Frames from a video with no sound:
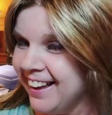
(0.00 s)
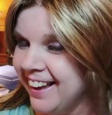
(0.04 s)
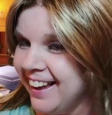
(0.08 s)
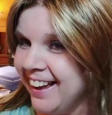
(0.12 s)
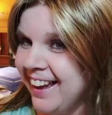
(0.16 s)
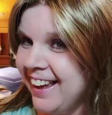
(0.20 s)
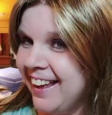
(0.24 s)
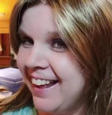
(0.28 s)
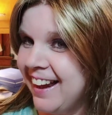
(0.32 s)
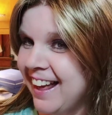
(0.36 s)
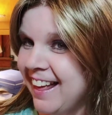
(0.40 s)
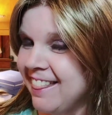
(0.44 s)

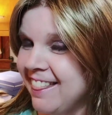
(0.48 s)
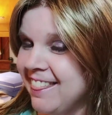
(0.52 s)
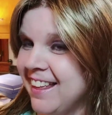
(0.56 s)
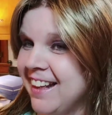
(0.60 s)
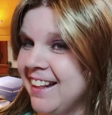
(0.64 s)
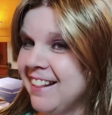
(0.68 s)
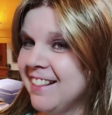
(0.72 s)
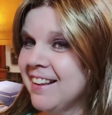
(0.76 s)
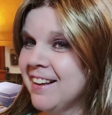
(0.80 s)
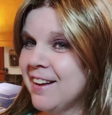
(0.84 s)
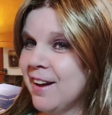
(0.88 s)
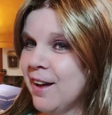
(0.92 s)
And I think
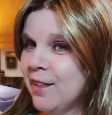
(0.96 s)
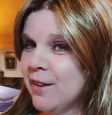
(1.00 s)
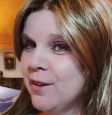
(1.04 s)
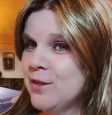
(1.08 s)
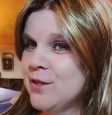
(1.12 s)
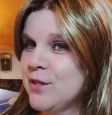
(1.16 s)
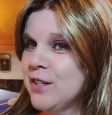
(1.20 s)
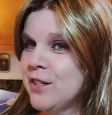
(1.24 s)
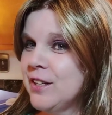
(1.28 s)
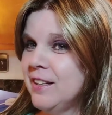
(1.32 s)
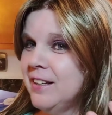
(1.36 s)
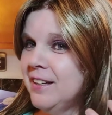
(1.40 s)
the color's
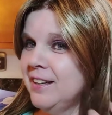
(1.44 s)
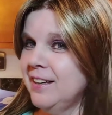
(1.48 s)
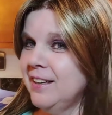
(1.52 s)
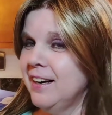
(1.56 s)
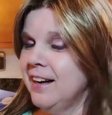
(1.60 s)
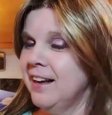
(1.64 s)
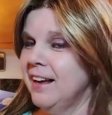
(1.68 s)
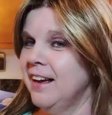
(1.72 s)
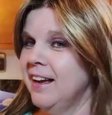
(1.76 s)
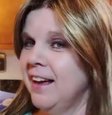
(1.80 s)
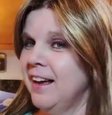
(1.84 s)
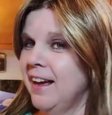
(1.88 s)
good.
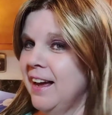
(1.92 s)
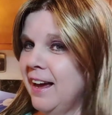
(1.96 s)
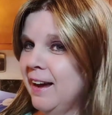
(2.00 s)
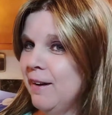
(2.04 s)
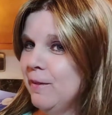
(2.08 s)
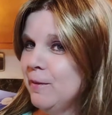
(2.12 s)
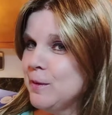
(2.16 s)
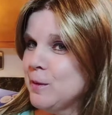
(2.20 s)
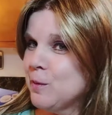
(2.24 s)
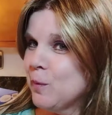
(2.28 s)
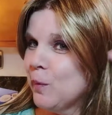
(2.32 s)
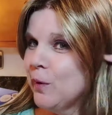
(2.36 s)
I
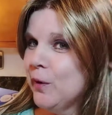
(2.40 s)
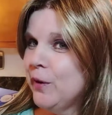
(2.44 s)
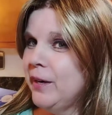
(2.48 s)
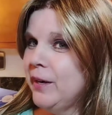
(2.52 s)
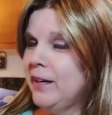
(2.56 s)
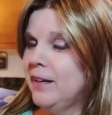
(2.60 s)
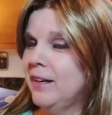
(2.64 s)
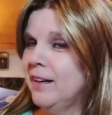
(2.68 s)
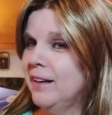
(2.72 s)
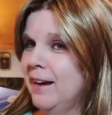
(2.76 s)
was worried.